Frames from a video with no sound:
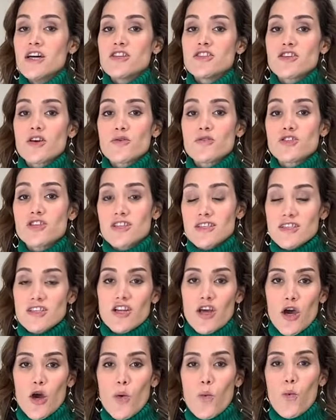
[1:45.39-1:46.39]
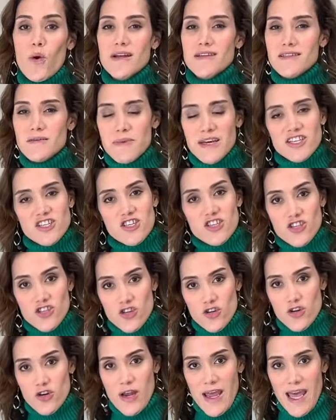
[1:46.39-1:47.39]
So just know what
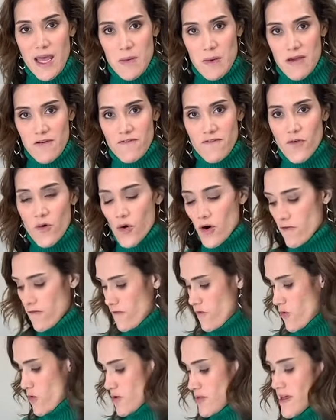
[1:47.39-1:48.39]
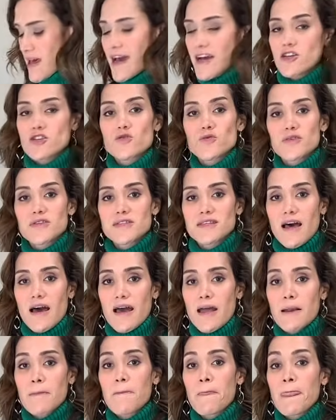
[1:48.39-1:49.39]
dimensions you're aiming for the actual
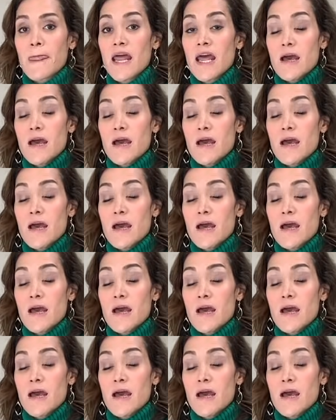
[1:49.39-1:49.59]
sign